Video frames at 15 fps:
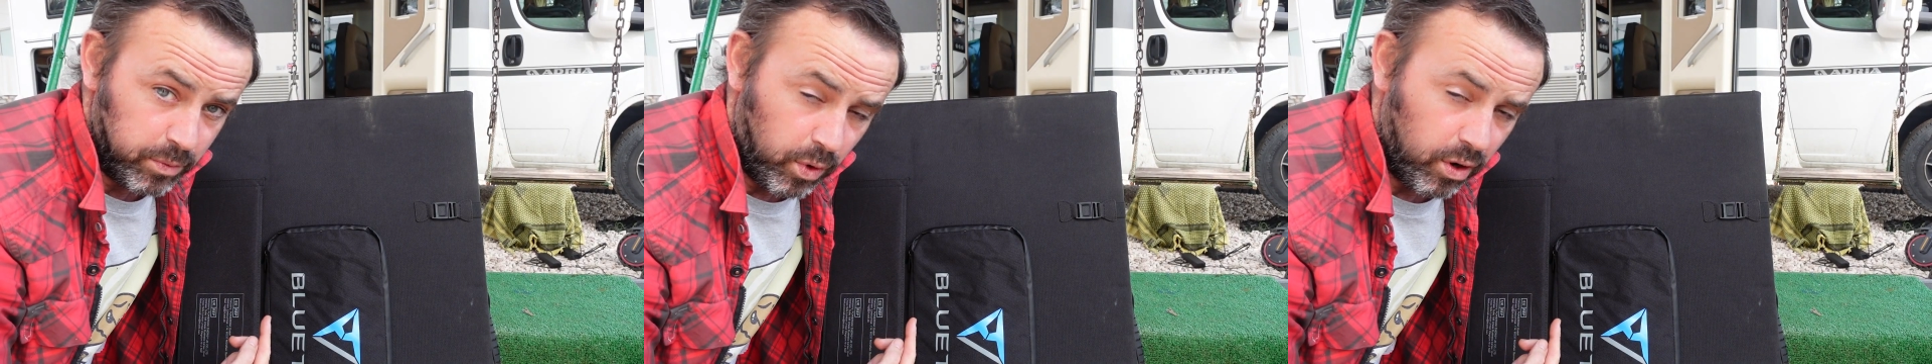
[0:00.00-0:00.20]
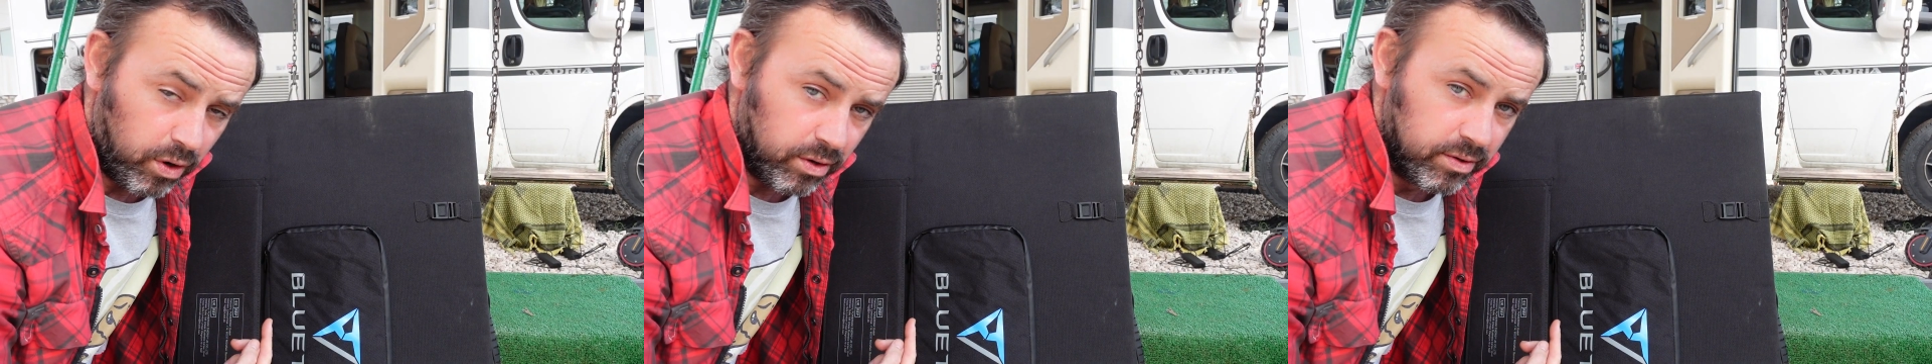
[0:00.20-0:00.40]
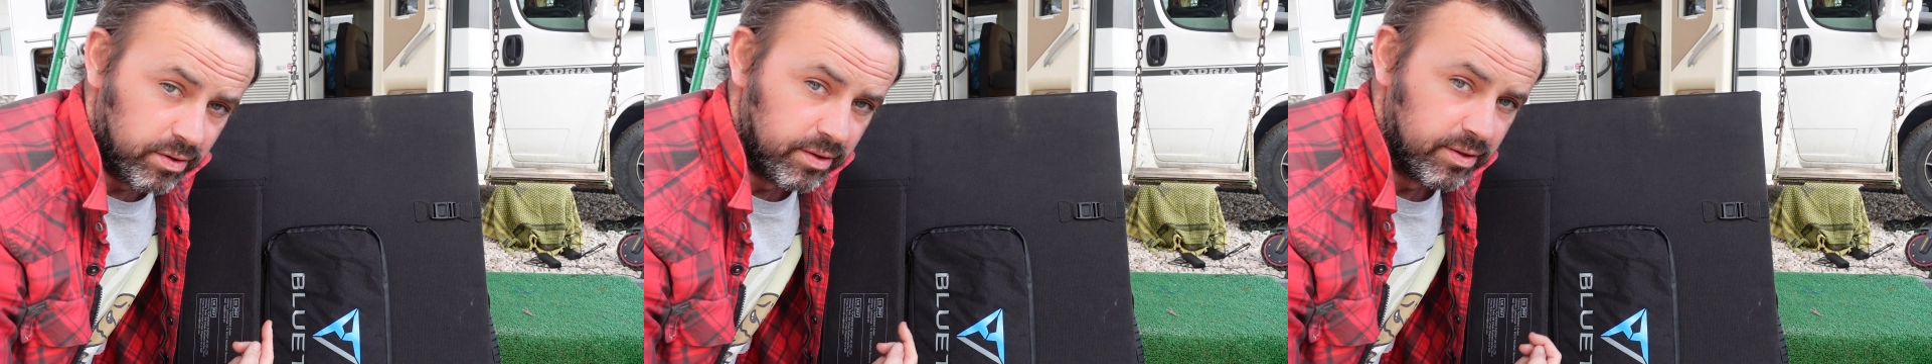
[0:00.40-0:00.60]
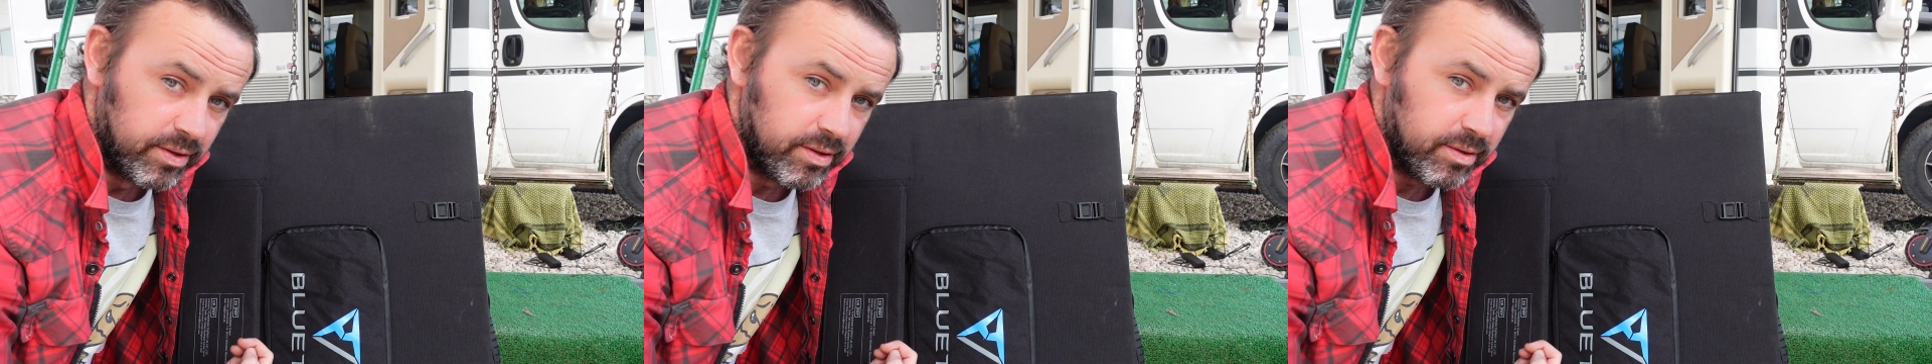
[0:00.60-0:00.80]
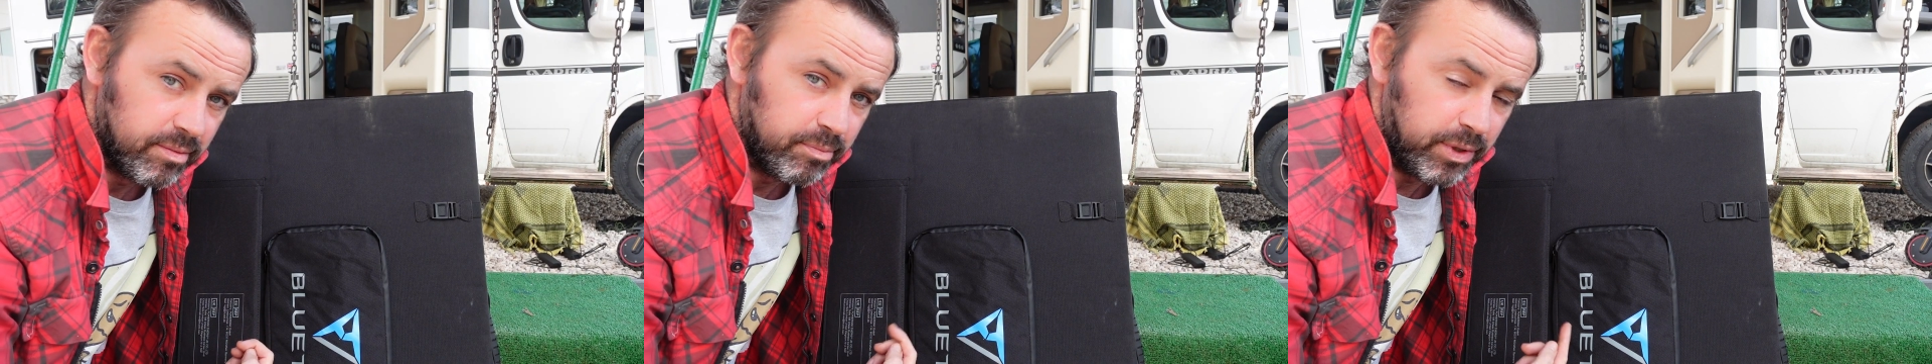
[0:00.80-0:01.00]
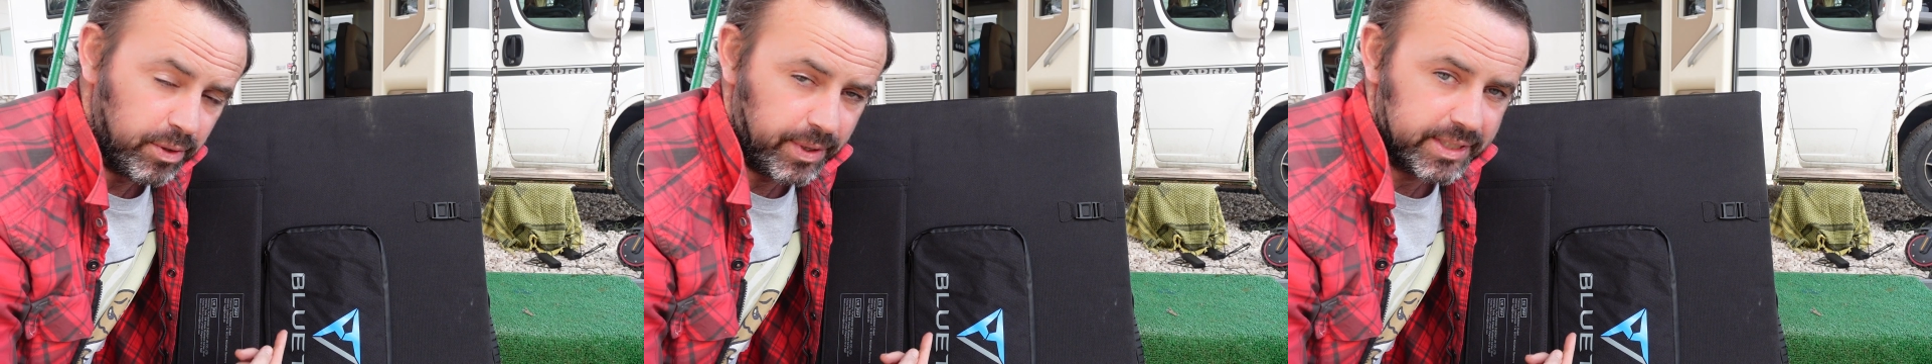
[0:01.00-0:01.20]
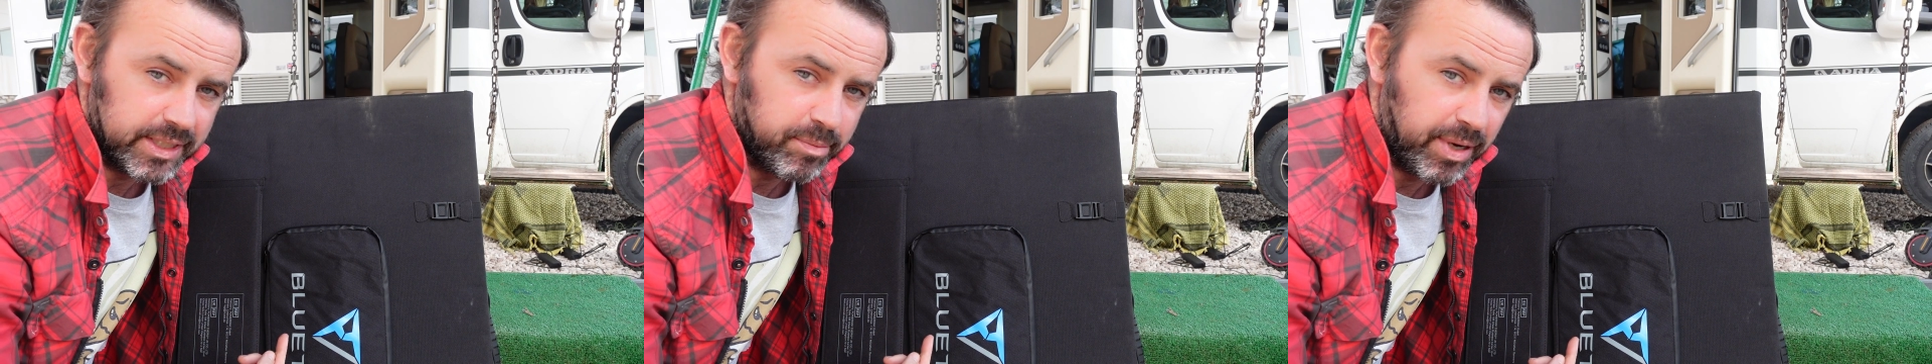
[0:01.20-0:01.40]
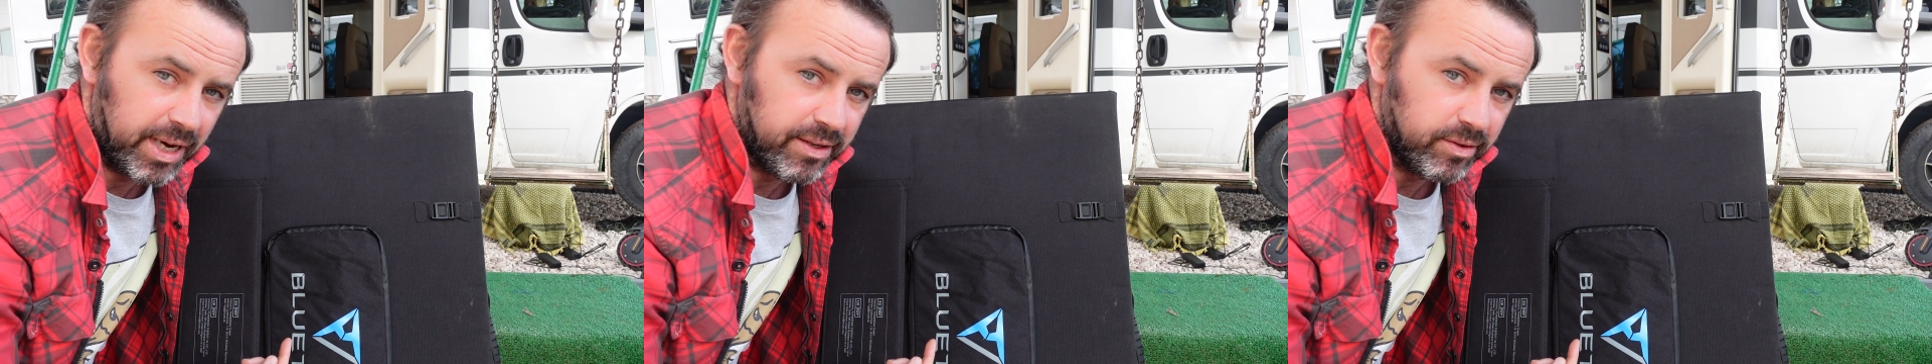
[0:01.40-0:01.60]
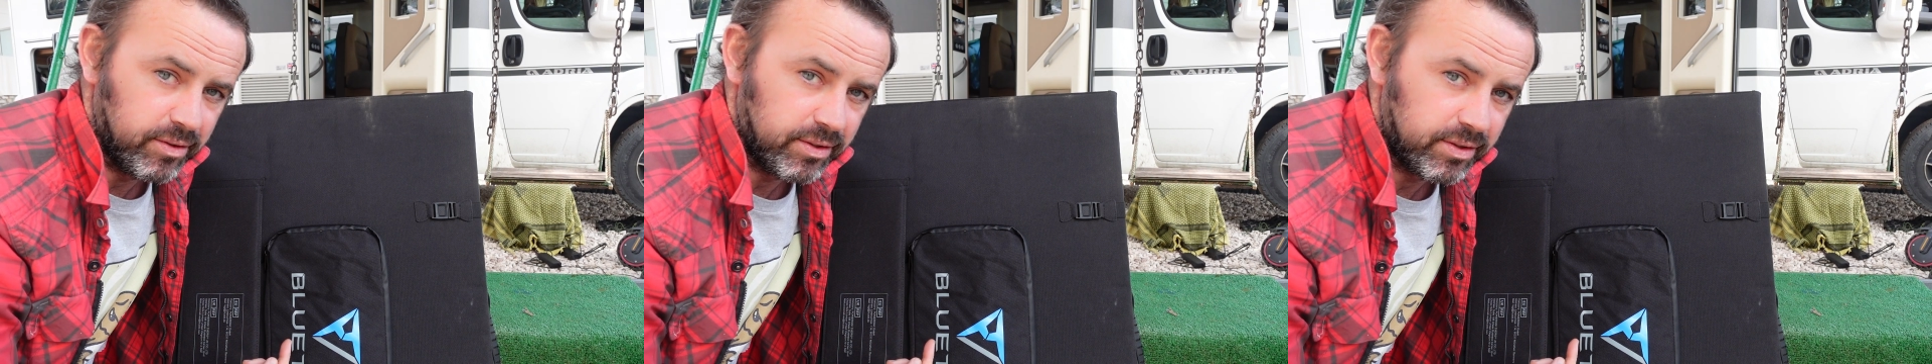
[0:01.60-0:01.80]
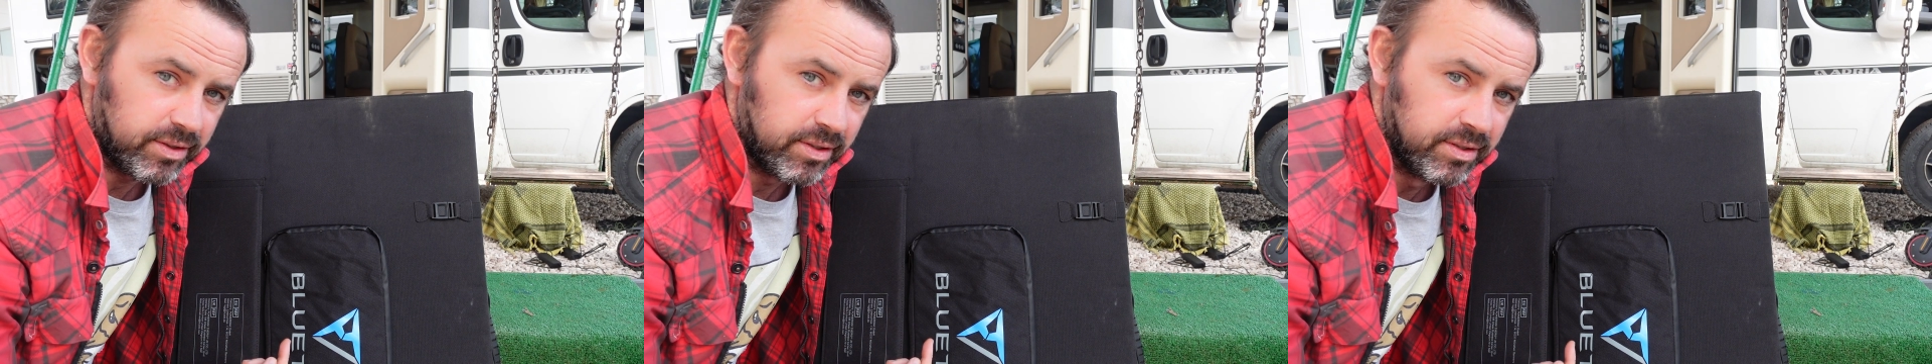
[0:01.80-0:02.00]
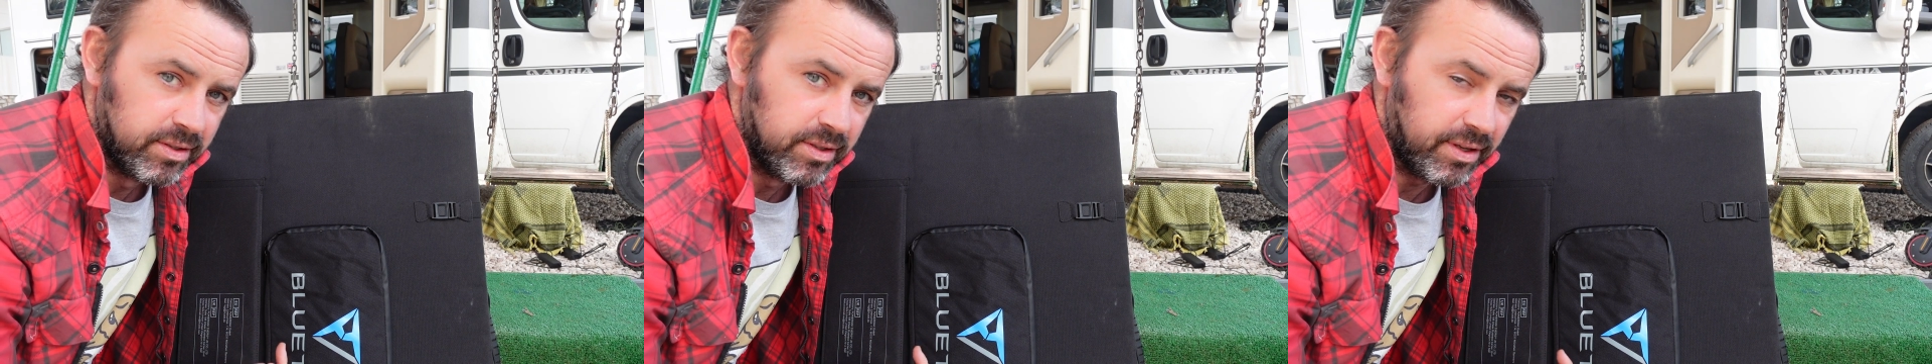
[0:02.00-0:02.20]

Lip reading: watt Bluetti panels.